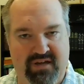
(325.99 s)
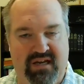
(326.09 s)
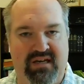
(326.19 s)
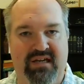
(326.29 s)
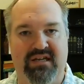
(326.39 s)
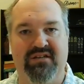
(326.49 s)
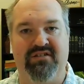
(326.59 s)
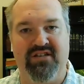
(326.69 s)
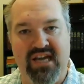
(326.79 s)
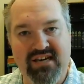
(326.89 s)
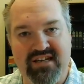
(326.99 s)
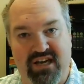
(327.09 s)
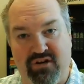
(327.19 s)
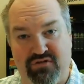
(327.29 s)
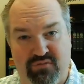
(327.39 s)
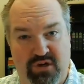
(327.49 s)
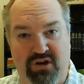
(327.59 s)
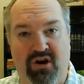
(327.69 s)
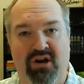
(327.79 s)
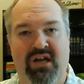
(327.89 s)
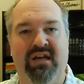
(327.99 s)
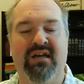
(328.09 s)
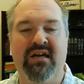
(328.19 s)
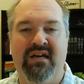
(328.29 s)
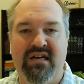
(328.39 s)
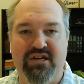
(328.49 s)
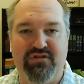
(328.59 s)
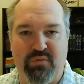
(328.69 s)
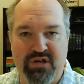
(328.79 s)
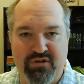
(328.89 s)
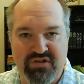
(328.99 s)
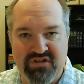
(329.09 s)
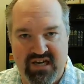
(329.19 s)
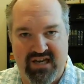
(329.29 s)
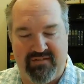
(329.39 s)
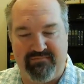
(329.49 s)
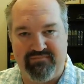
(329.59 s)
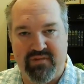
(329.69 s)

and his details regarding Israel's sin